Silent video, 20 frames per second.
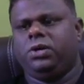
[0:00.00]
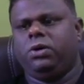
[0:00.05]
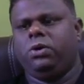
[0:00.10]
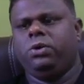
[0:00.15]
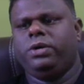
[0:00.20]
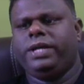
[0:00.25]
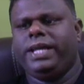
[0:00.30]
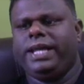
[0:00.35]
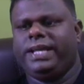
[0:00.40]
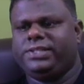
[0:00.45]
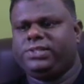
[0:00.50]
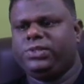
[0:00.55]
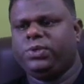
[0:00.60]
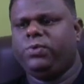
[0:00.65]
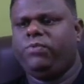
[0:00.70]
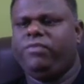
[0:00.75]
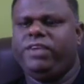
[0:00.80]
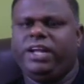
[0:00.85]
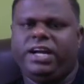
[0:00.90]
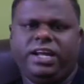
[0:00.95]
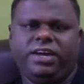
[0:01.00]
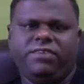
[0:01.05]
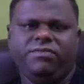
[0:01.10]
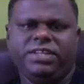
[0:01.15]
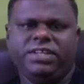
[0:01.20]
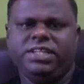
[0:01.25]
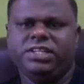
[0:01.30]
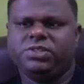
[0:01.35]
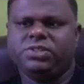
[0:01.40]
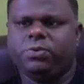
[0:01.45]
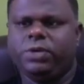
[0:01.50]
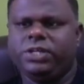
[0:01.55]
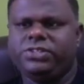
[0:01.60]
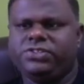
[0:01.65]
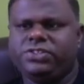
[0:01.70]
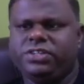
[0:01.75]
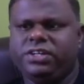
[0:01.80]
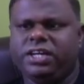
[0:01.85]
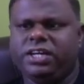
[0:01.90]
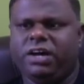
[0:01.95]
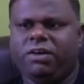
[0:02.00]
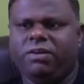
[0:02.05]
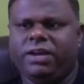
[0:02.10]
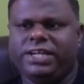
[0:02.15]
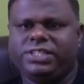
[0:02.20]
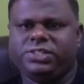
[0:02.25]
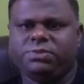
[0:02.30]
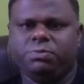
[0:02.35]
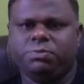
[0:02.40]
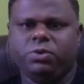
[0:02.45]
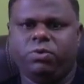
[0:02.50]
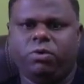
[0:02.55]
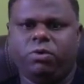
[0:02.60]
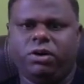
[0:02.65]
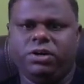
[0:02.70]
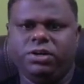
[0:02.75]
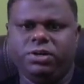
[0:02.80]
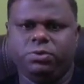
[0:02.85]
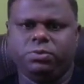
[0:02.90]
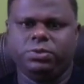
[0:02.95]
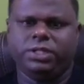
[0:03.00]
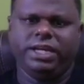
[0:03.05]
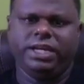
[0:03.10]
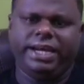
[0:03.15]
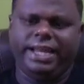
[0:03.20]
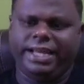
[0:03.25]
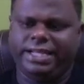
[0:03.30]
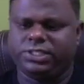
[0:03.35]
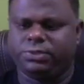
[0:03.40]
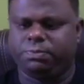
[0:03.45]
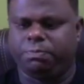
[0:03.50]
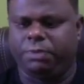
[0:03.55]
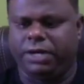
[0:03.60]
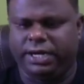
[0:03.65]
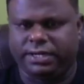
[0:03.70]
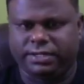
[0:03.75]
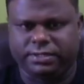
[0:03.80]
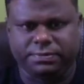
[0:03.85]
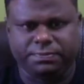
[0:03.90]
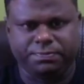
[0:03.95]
Okay, so we are done with this question. Now let's move on to the next part.